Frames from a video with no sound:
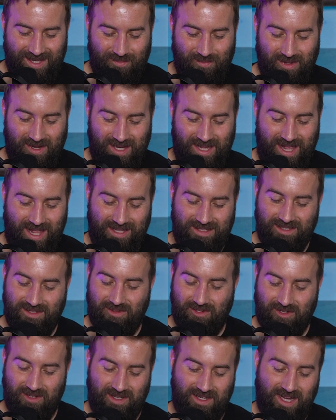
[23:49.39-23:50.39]
By
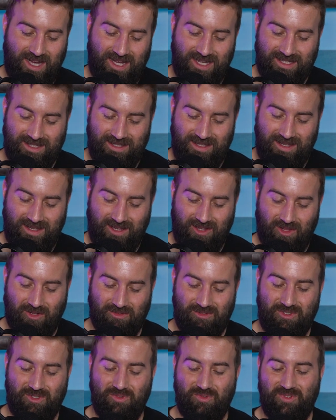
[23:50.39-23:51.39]
1839,
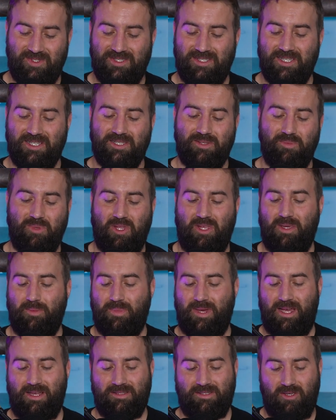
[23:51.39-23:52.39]
close to 6 million
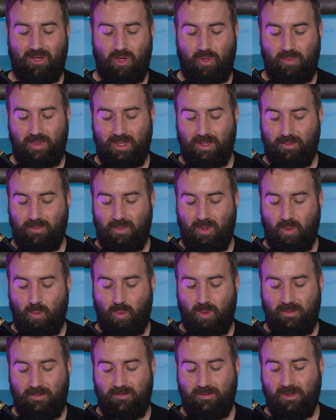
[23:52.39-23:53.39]
pounds of opium
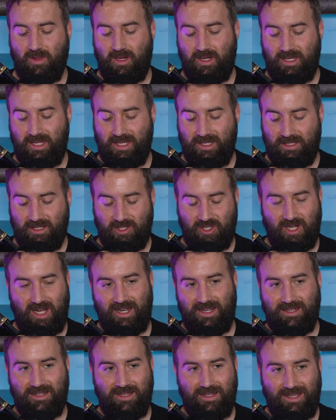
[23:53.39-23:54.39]
would flood into
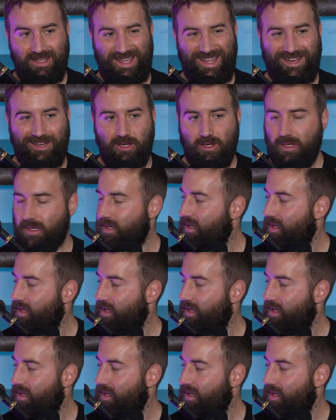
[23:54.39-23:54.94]
China a year.